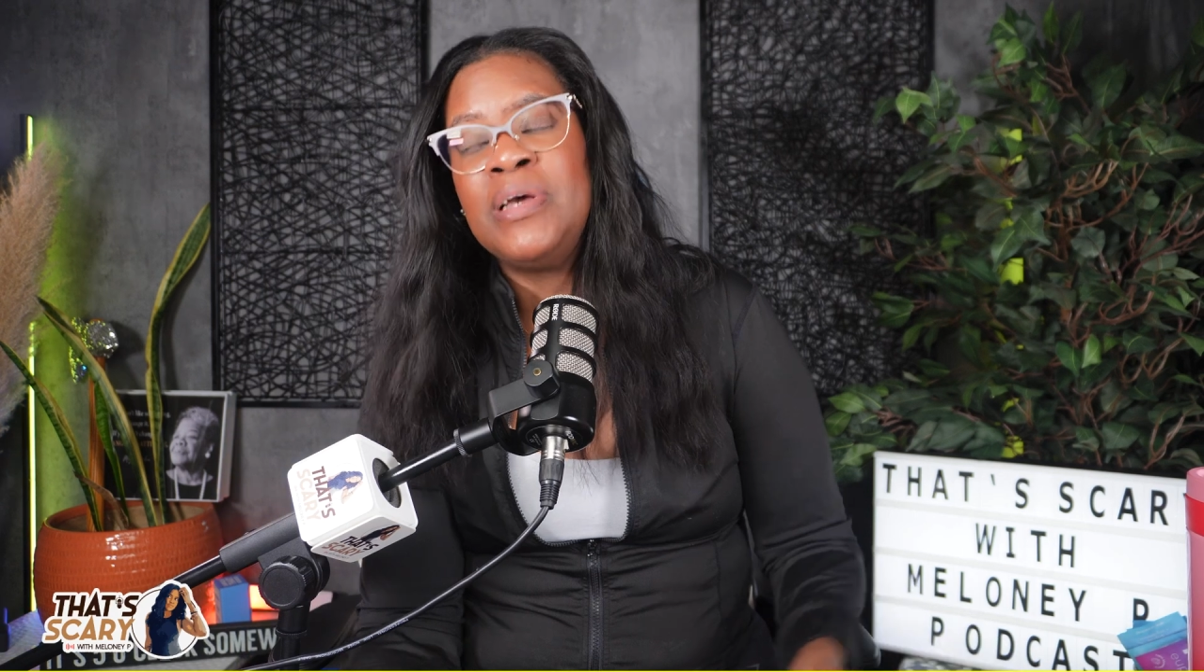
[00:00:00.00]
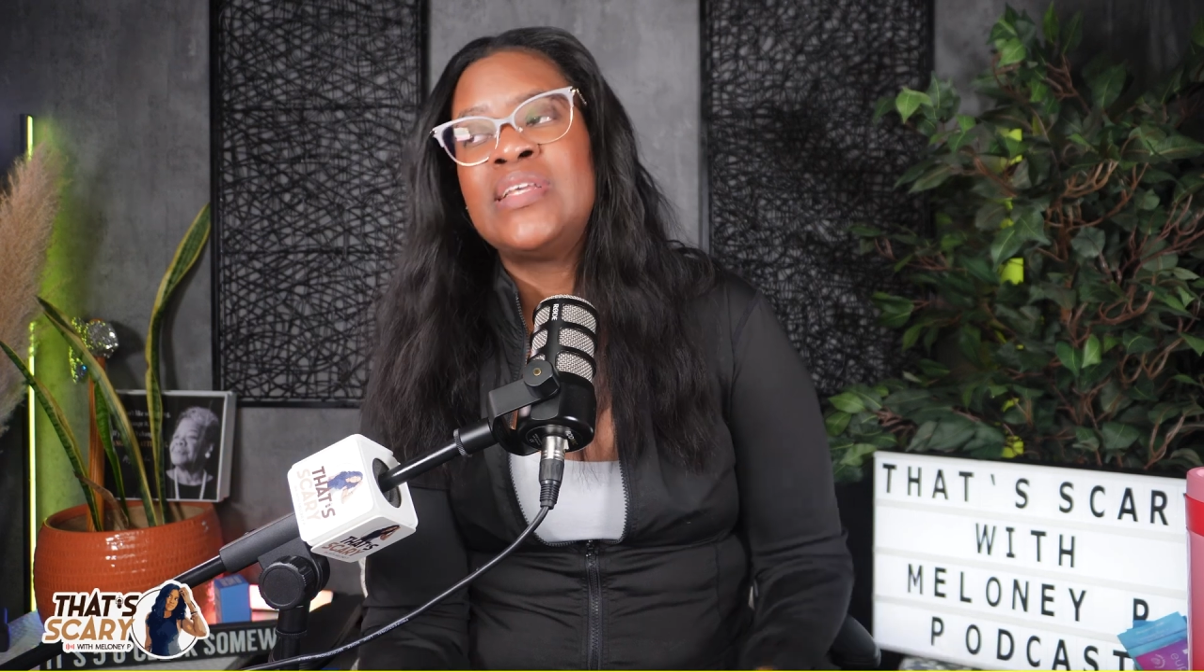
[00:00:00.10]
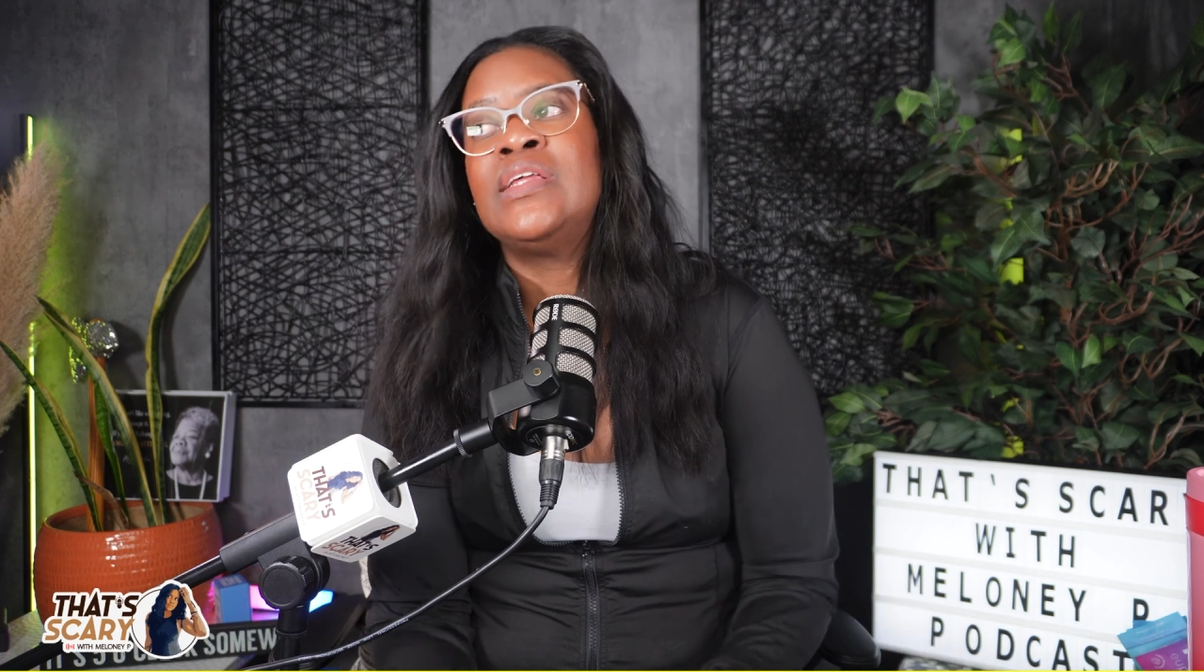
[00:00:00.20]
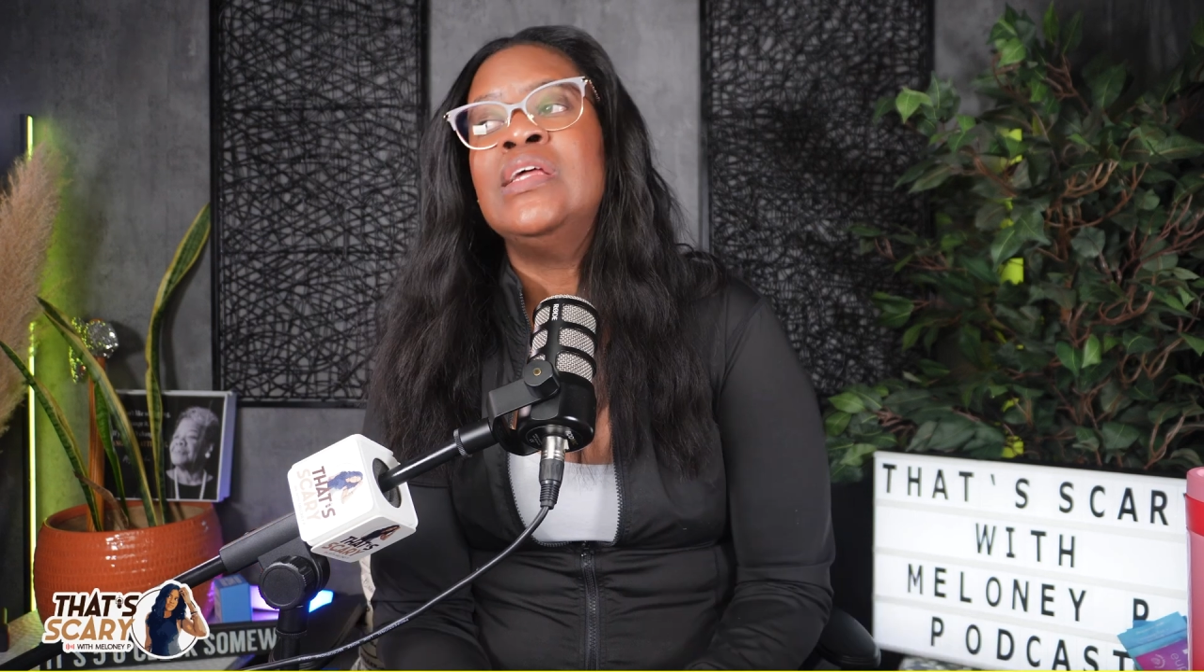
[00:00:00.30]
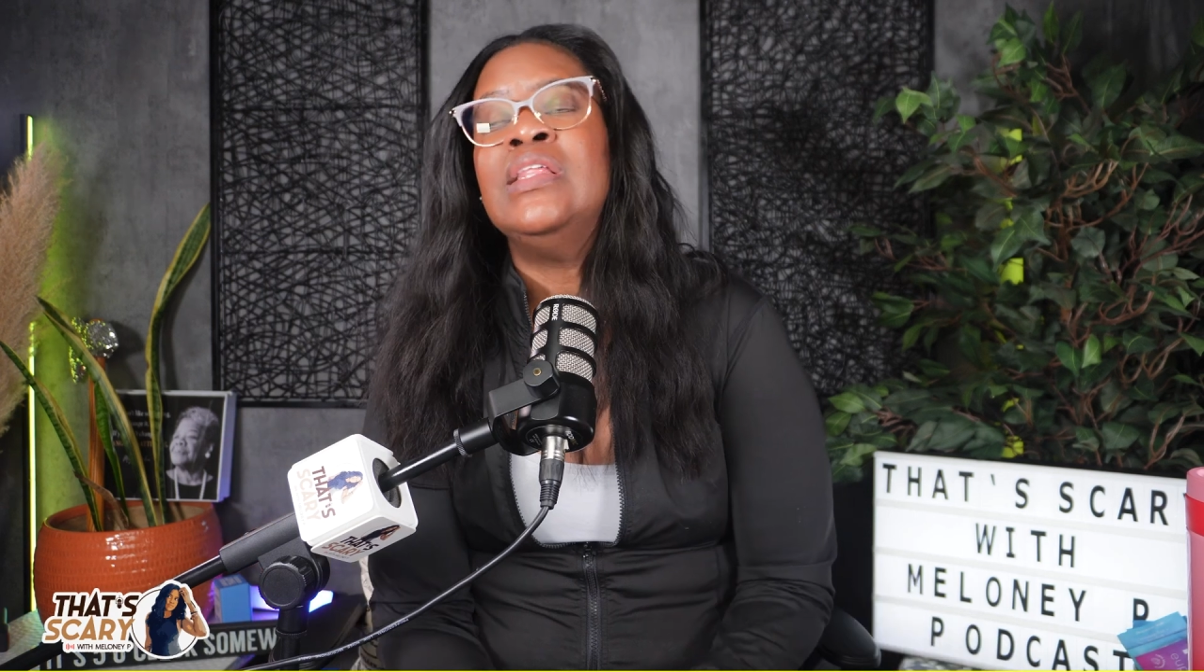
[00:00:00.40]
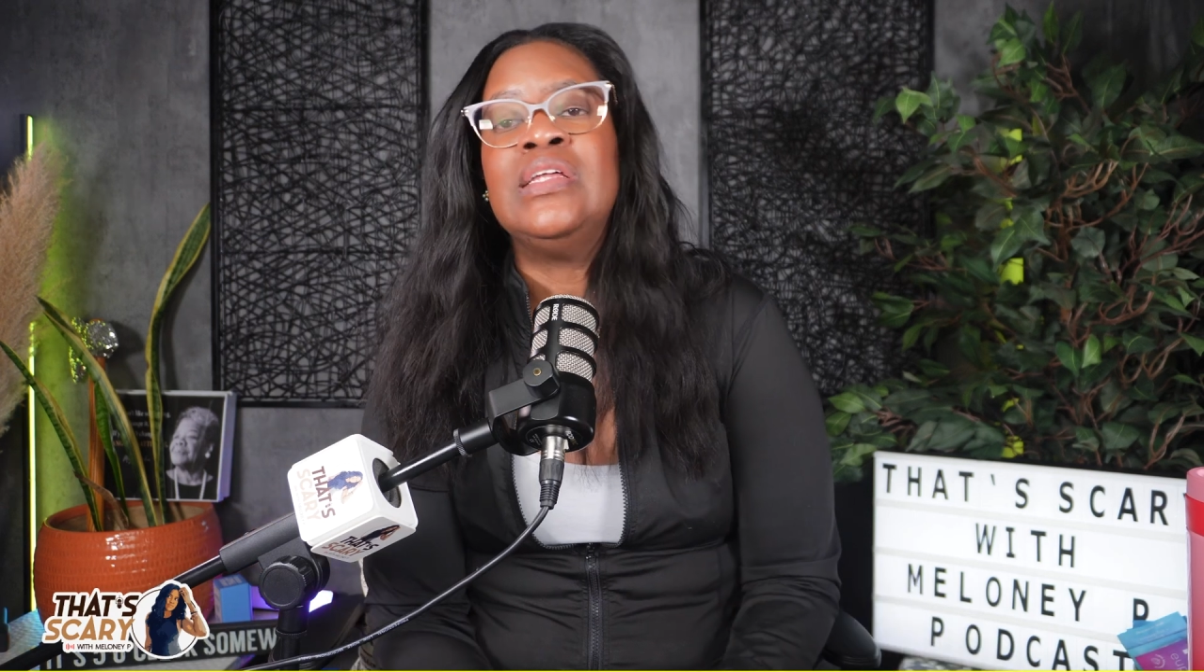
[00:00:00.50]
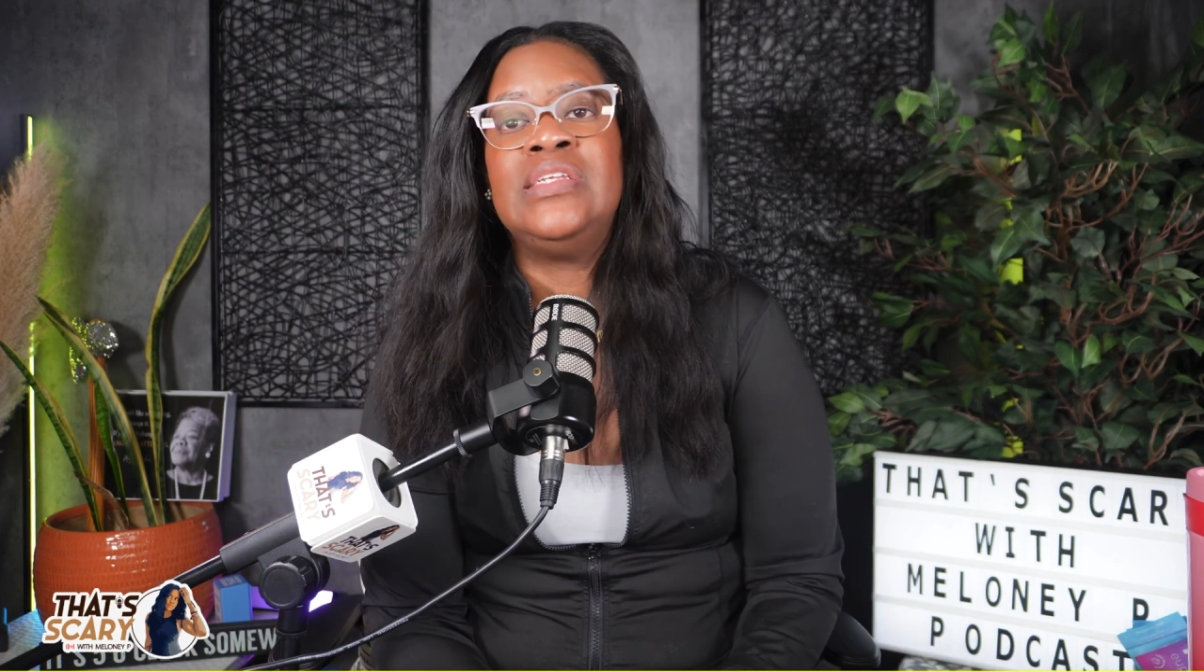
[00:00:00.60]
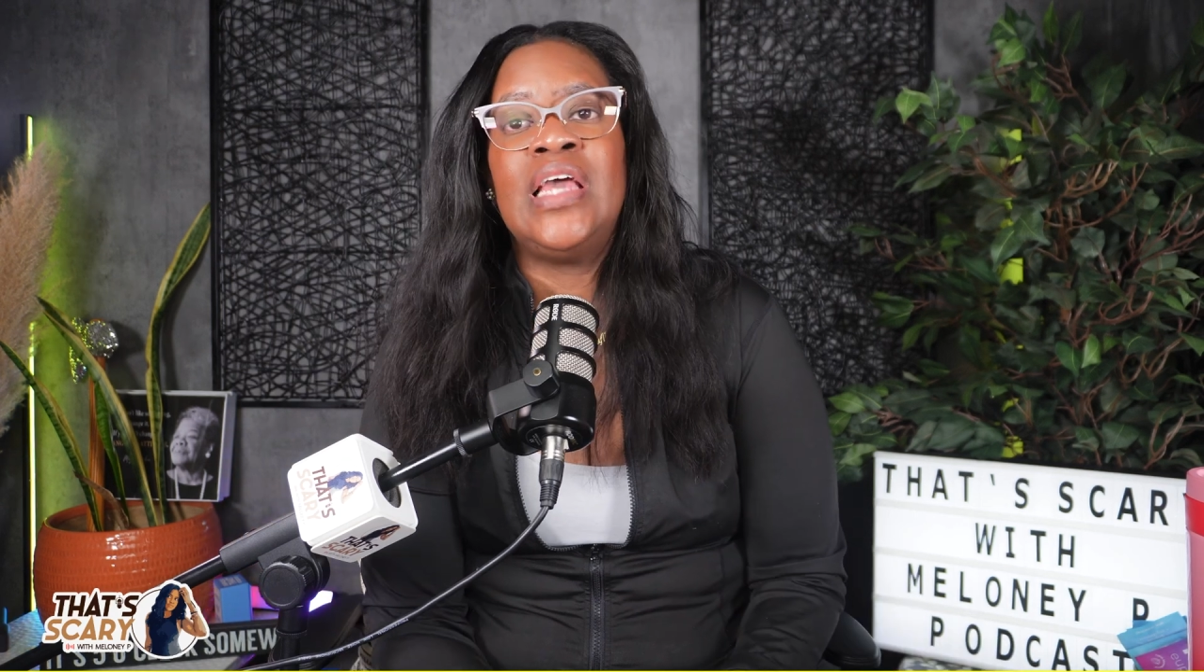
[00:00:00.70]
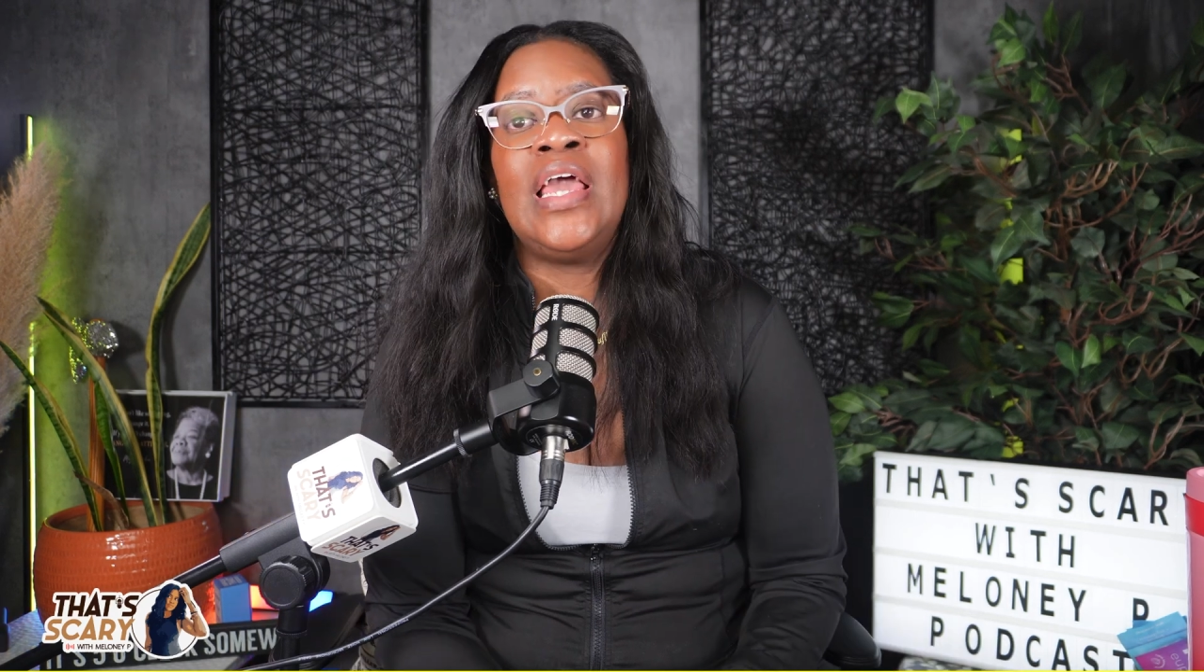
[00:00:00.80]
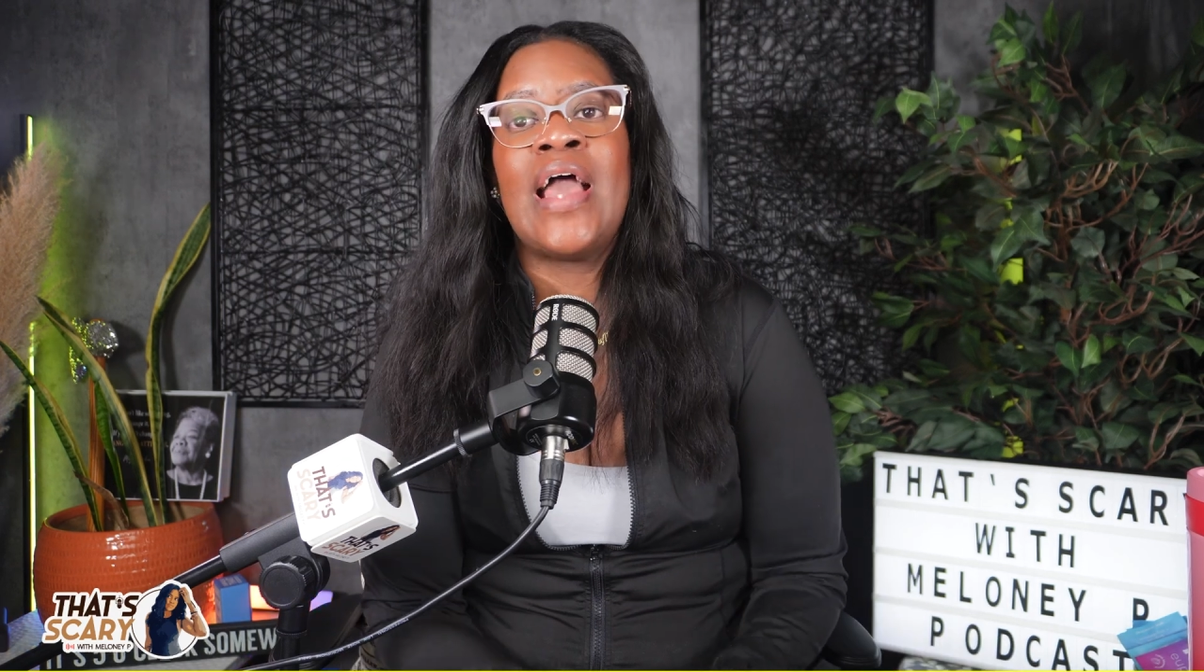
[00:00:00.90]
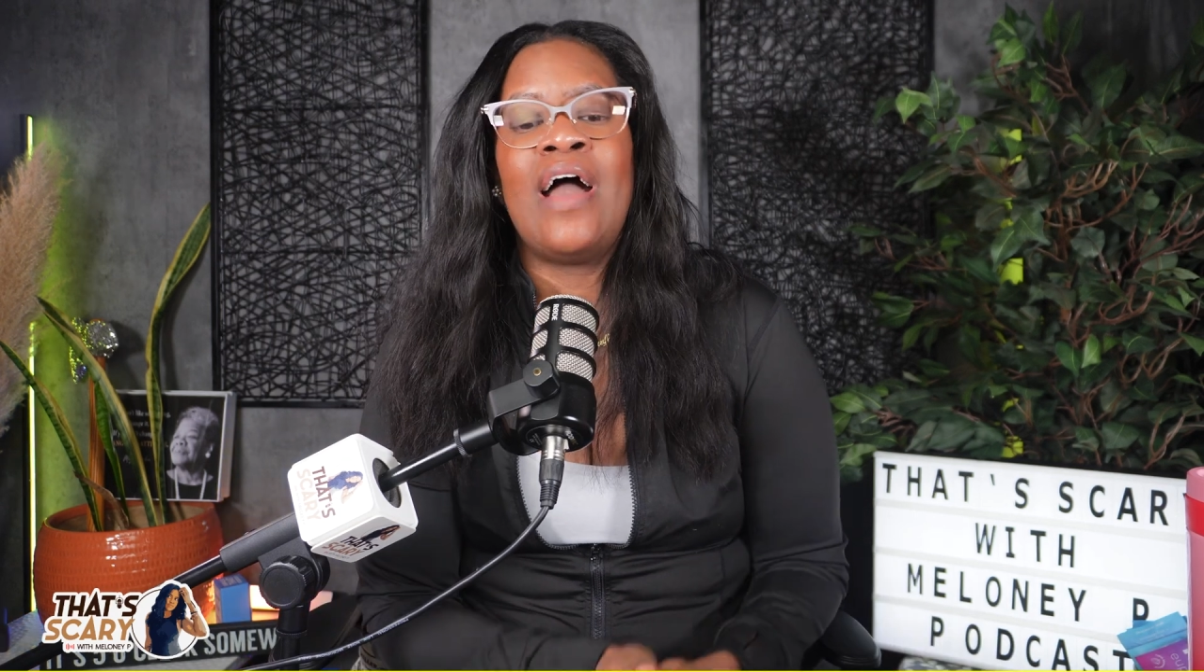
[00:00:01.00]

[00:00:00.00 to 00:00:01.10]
Because at the end of the day,